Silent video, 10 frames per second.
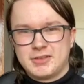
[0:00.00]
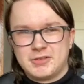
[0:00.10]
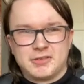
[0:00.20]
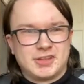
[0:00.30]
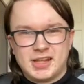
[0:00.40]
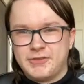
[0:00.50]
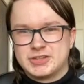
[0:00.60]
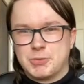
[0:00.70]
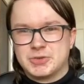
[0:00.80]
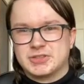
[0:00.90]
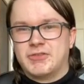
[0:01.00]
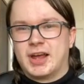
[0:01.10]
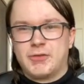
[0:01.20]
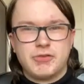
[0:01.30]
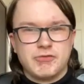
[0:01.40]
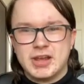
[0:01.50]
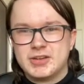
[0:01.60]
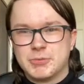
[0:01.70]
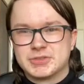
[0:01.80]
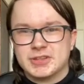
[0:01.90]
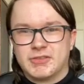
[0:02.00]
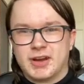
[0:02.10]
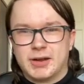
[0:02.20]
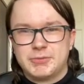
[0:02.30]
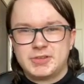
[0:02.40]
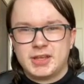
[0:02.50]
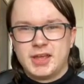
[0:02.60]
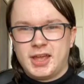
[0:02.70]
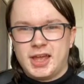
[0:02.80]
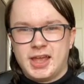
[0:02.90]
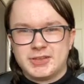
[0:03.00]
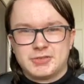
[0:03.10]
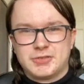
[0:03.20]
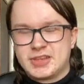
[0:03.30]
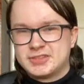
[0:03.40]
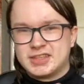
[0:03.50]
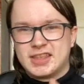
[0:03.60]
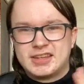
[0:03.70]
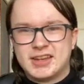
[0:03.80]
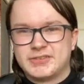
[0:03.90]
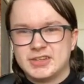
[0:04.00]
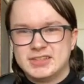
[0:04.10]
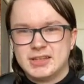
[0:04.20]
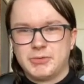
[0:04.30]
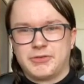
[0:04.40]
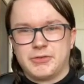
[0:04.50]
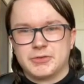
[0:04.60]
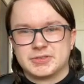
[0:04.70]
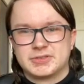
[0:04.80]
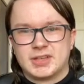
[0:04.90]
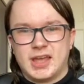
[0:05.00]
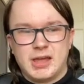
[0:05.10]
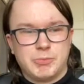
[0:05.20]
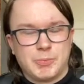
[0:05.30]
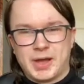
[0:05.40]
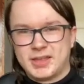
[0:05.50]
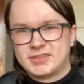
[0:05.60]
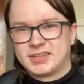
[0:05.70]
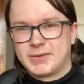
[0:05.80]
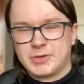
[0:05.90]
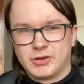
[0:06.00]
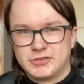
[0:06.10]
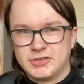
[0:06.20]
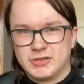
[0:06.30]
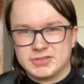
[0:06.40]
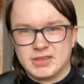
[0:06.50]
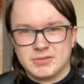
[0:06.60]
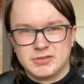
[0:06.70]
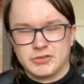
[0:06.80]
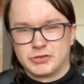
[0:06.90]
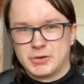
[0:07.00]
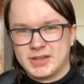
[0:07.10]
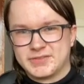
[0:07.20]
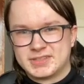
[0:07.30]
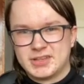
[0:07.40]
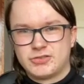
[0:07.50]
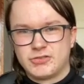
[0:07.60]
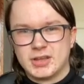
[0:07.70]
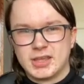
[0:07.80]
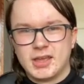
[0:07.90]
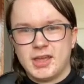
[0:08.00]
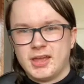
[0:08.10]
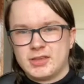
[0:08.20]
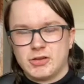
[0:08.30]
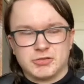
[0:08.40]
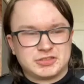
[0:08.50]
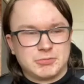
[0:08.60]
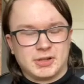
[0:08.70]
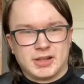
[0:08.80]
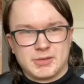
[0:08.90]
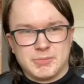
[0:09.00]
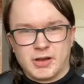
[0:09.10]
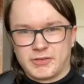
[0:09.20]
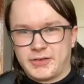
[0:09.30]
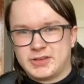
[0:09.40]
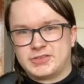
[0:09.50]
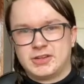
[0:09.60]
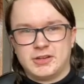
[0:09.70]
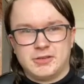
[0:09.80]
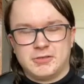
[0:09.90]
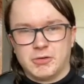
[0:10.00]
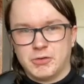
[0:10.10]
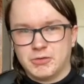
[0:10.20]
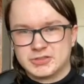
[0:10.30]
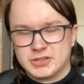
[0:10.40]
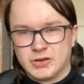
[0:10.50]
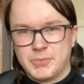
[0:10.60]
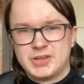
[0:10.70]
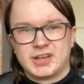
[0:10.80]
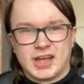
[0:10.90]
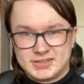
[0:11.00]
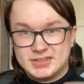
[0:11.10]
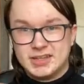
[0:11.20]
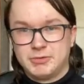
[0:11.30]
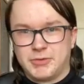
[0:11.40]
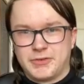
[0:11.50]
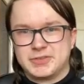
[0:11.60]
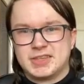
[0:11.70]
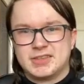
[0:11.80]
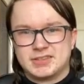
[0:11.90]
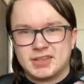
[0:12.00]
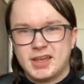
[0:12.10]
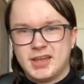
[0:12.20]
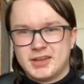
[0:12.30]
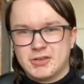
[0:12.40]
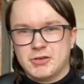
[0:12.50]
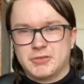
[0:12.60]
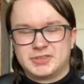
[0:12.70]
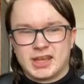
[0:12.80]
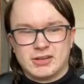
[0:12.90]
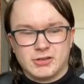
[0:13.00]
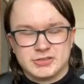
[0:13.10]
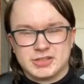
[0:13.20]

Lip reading: the television wasn't around, the radio wasn't around, so they didn't have to deal with those. But by the time you got to the 20th century, someone like Margaret Thatcher or Sir John Major had to deal with obviously this, technology